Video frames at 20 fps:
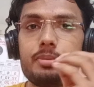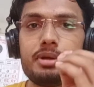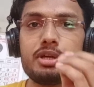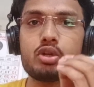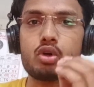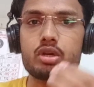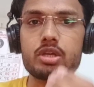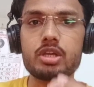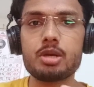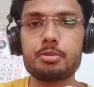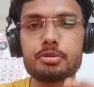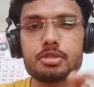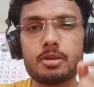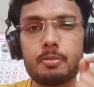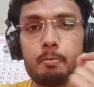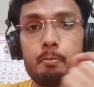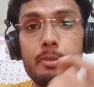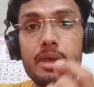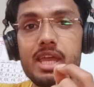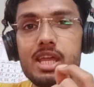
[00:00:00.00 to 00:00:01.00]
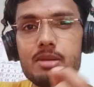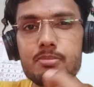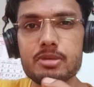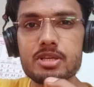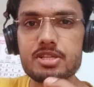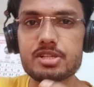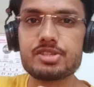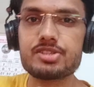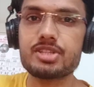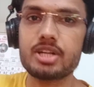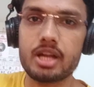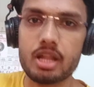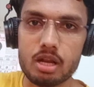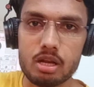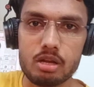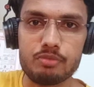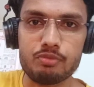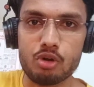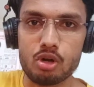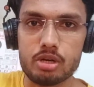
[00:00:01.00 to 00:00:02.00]
talking about the main muscles that are
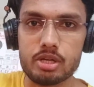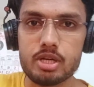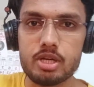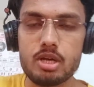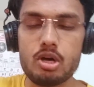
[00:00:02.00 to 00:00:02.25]
involved.